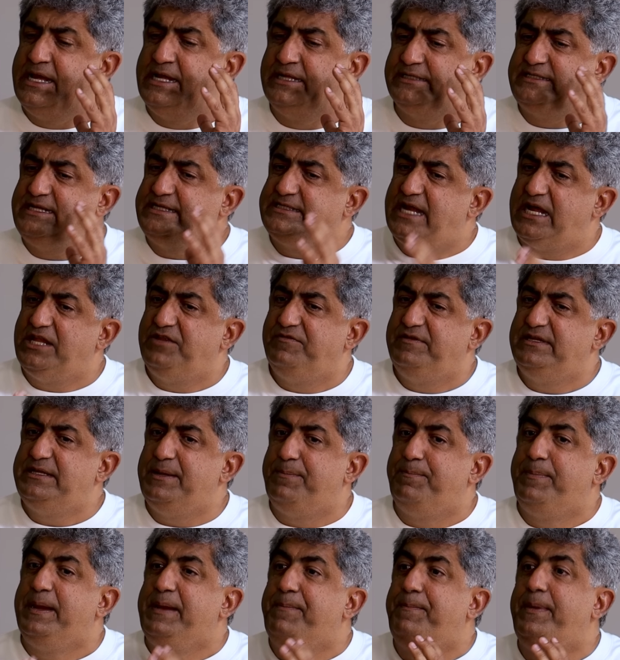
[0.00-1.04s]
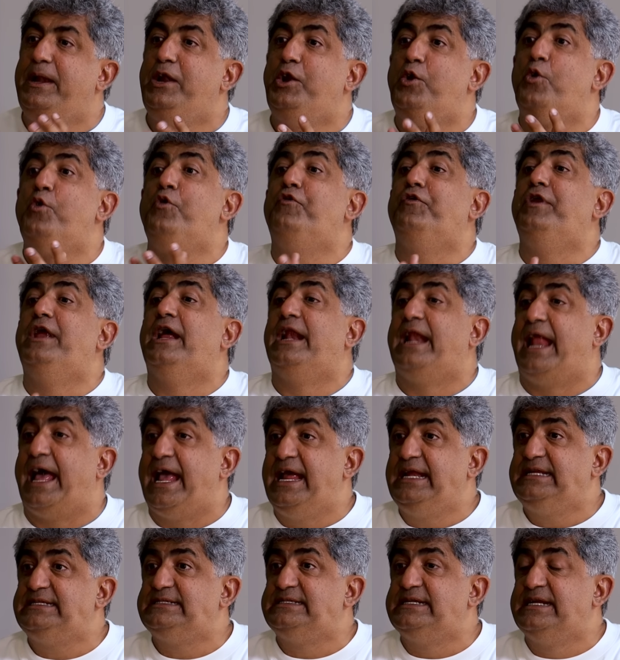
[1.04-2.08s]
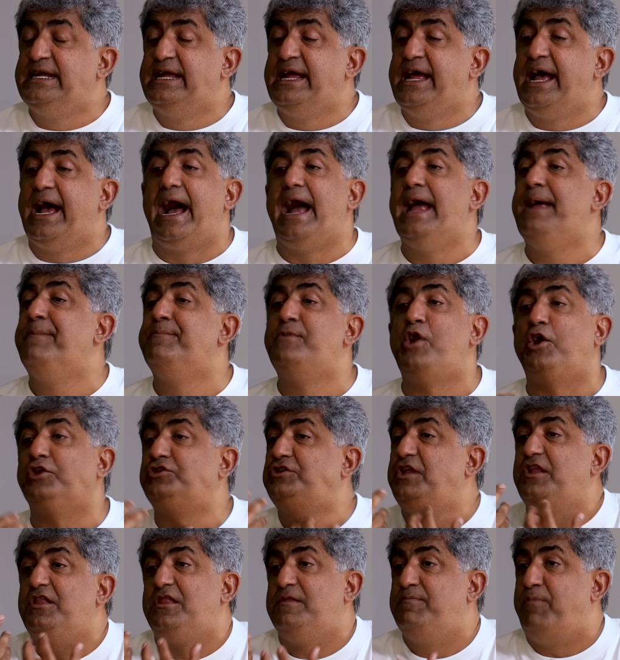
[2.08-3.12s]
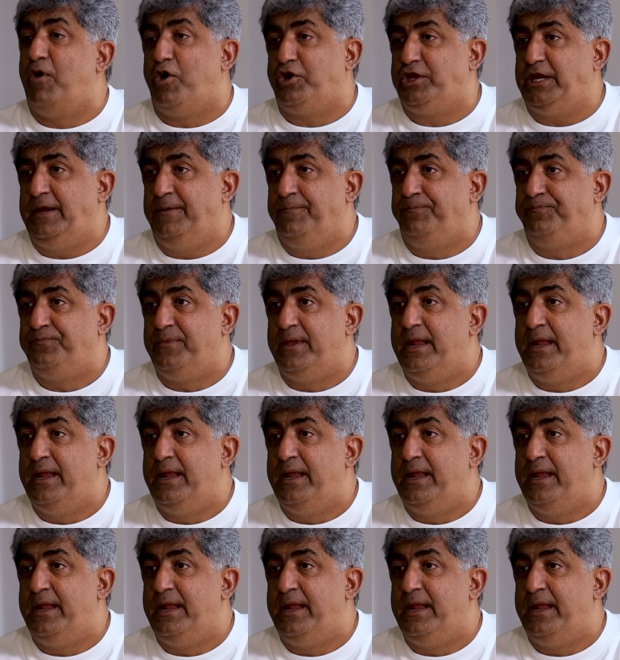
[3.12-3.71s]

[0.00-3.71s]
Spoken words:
See, Sadhviji, people don't realize I am not this body.